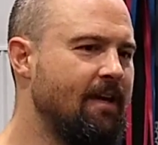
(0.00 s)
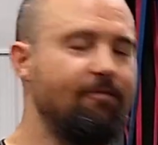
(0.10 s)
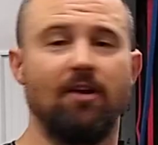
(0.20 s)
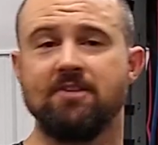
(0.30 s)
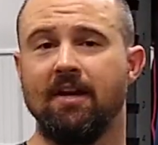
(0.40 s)

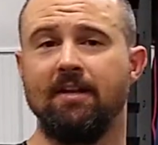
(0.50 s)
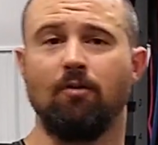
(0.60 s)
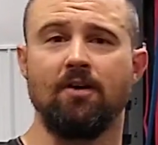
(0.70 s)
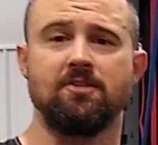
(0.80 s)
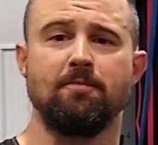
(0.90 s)
If you guys got any
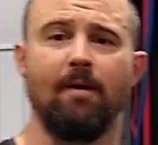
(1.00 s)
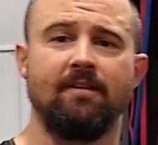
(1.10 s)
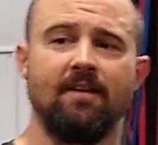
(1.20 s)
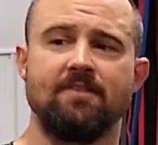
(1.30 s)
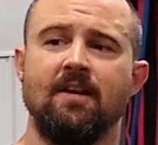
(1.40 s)
questions
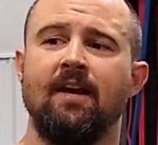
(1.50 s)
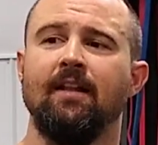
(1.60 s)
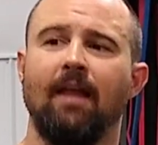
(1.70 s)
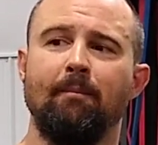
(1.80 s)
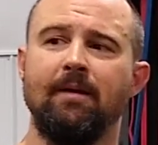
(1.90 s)
about this,
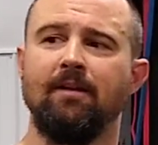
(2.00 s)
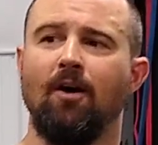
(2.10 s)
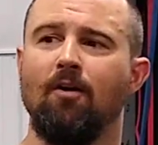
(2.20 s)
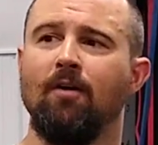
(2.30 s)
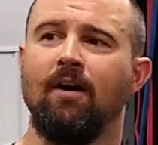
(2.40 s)
let me
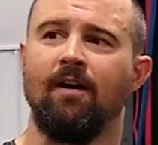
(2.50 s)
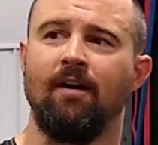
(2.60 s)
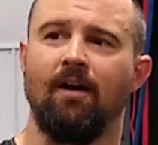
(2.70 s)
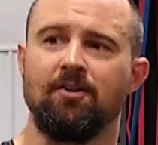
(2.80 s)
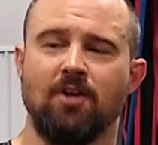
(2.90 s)
know.
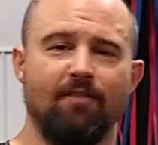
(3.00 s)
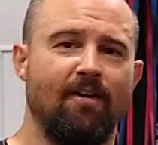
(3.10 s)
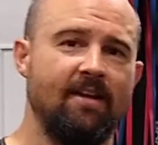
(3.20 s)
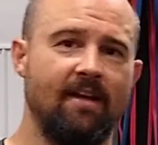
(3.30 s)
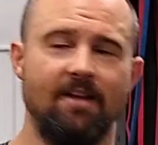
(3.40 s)
I'll try to
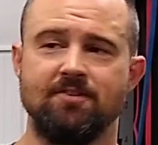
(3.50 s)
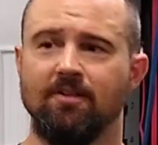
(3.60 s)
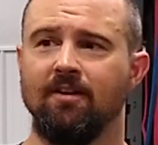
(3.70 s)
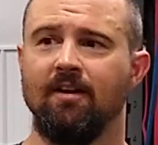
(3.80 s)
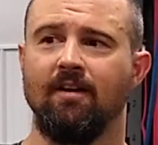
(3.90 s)
find the answer.